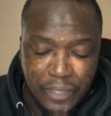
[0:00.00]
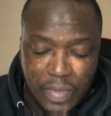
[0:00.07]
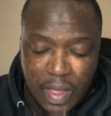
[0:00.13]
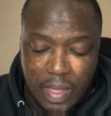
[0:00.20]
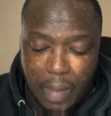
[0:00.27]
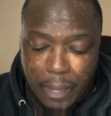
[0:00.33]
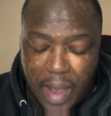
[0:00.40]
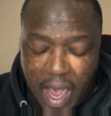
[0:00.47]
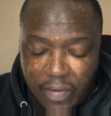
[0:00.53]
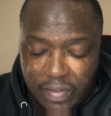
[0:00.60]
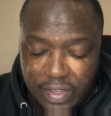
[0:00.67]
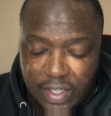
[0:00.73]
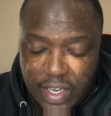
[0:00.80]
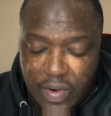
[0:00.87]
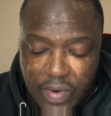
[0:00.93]
The part of the
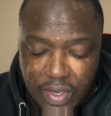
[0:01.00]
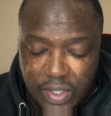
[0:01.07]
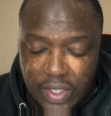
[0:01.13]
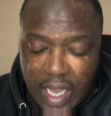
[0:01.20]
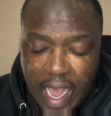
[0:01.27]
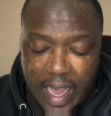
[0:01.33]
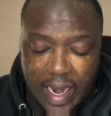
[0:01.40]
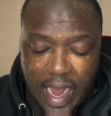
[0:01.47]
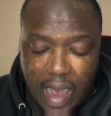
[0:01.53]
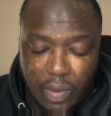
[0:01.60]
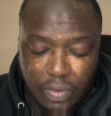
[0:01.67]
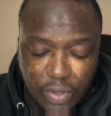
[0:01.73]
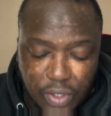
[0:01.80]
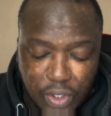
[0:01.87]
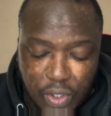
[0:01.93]
series, and I
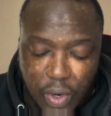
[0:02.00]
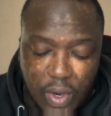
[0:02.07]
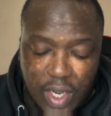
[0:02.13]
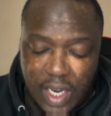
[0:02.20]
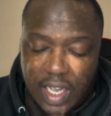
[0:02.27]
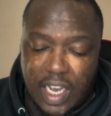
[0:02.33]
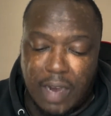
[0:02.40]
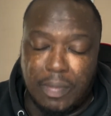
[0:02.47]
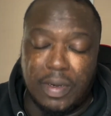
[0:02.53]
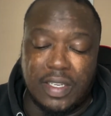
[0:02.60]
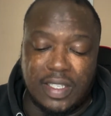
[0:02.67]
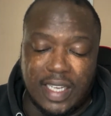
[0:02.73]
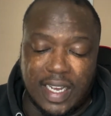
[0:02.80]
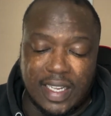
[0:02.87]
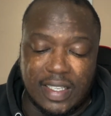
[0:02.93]
will show you in a couple of
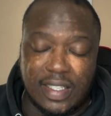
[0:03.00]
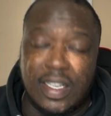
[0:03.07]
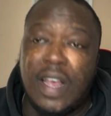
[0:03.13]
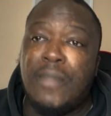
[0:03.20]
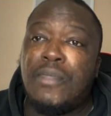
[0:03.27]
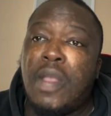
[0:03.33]
seconds.